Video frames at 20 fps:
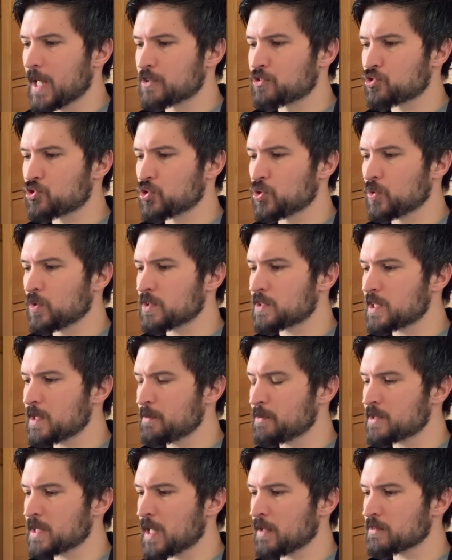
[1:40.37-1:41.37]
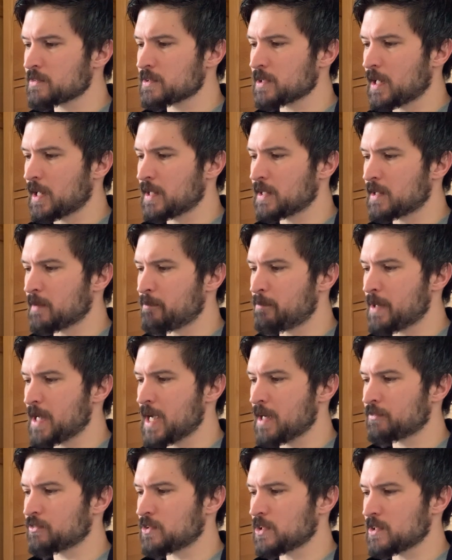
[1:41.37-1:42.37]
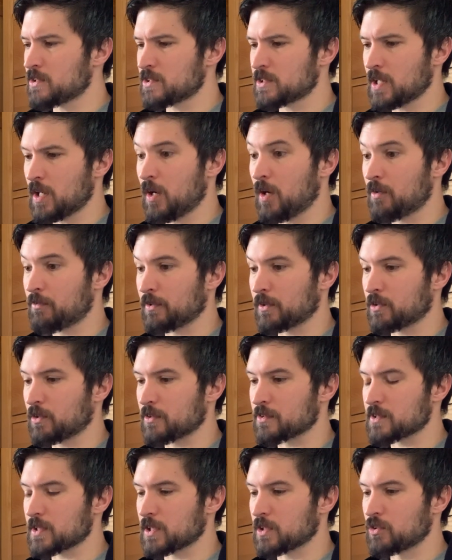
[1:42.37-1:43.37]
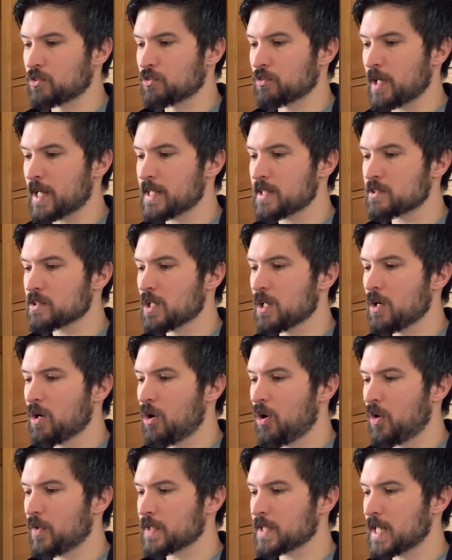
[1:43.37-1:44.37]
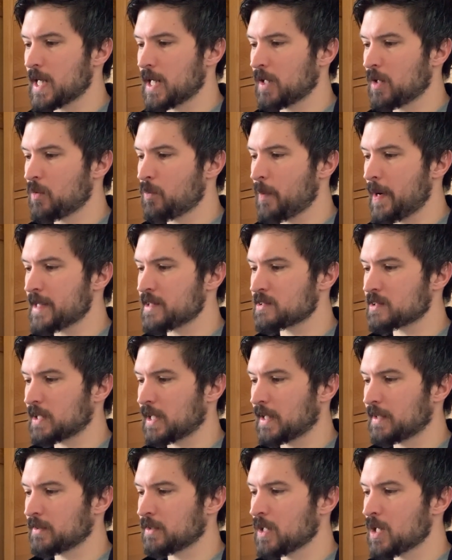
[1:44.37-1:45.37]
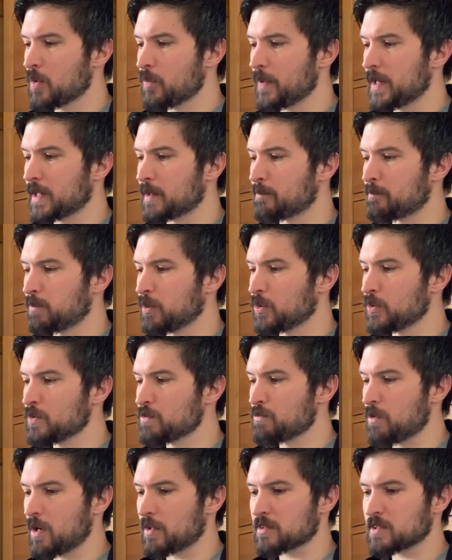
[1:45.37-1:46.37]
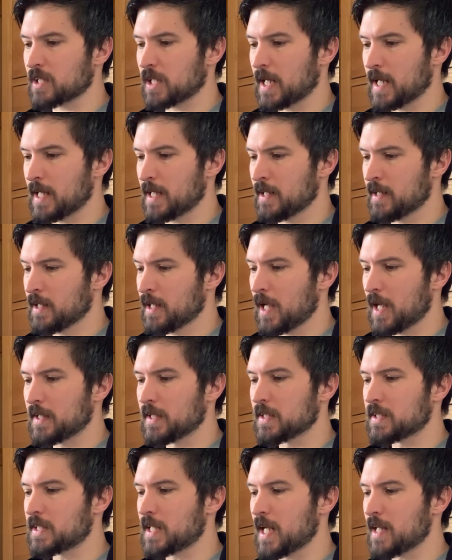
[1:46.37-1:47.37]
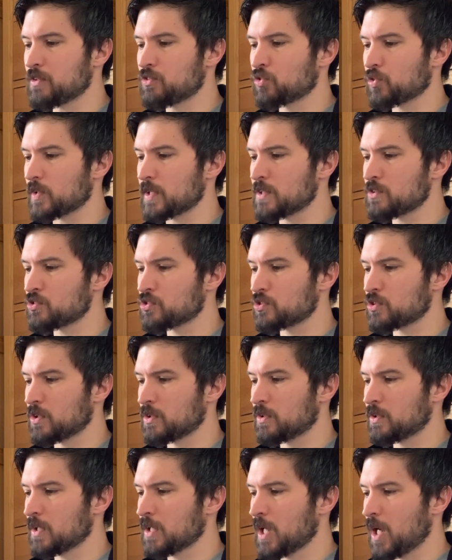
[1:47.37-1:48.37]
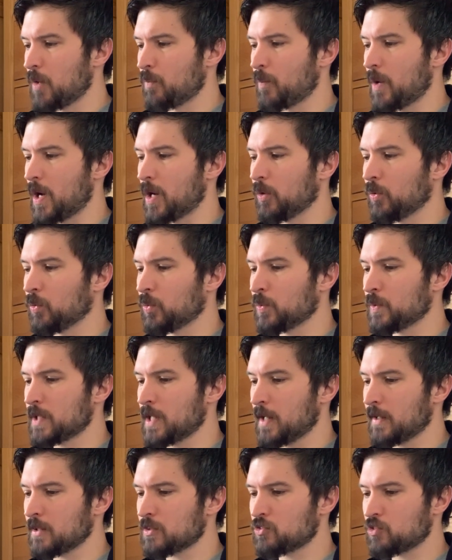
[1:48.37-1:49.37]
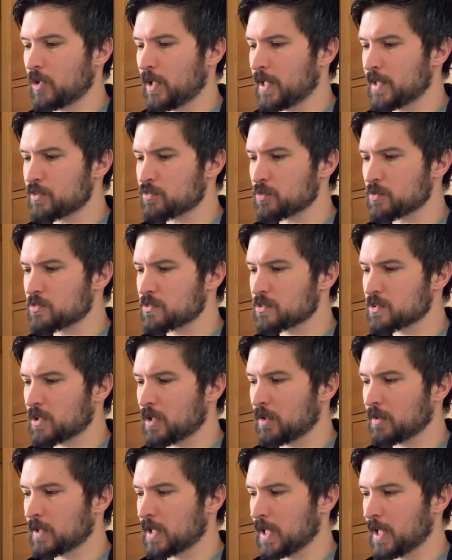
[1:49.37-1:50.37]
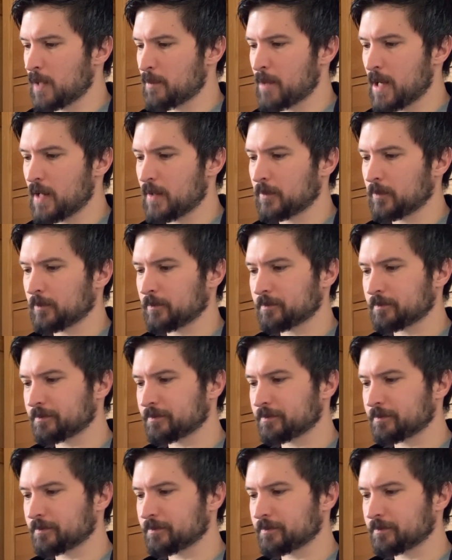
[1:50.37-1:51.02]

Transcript: As soon as he was outside, the BFG set off across the great hot yellow wasteland where the blue rocks lay and the dead trees stood, and where all the other giants were skulking about.